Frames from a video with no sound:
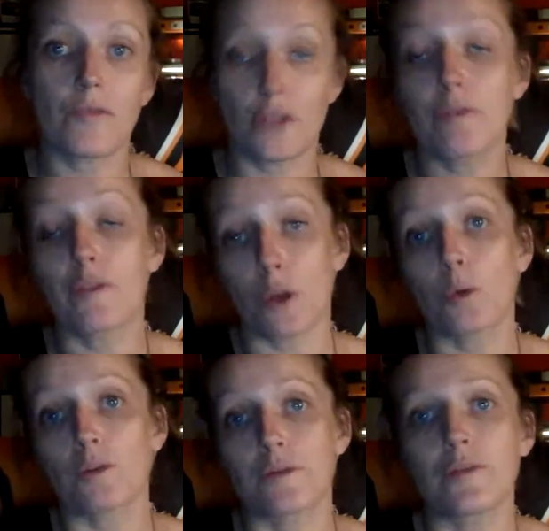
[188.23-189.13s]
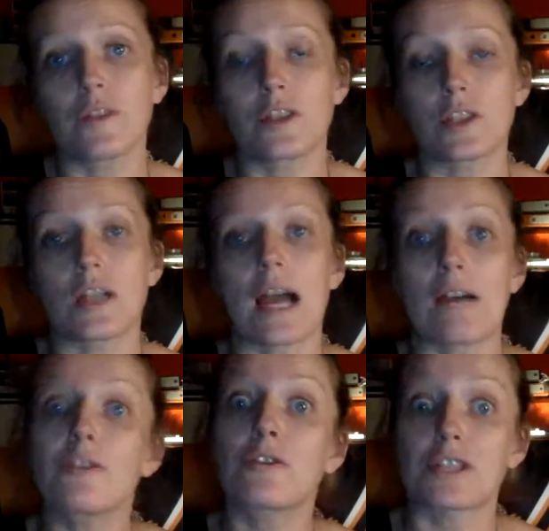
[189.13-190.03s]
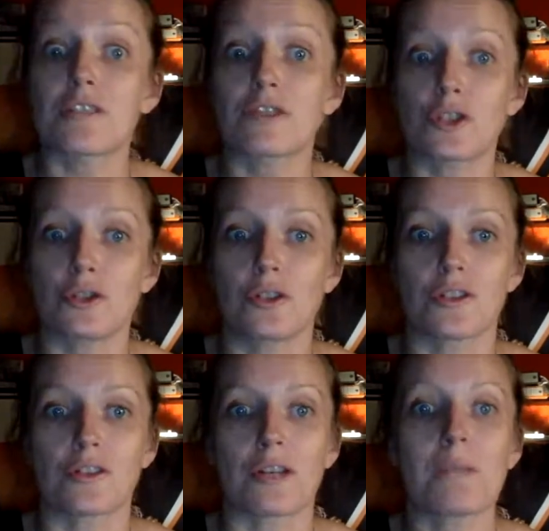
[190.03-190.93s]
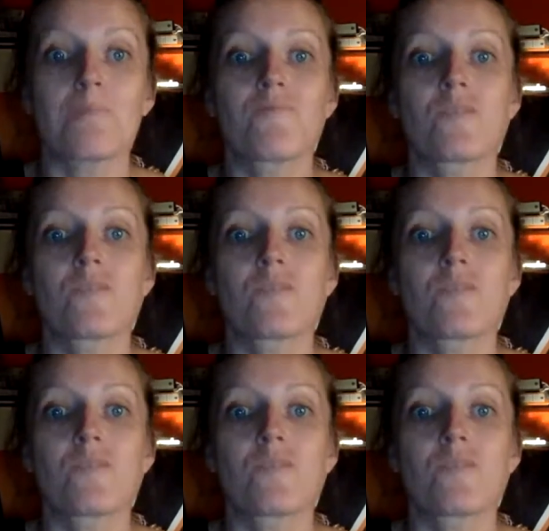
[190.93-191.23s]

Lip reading: the flow of for the rest of the students, sorry.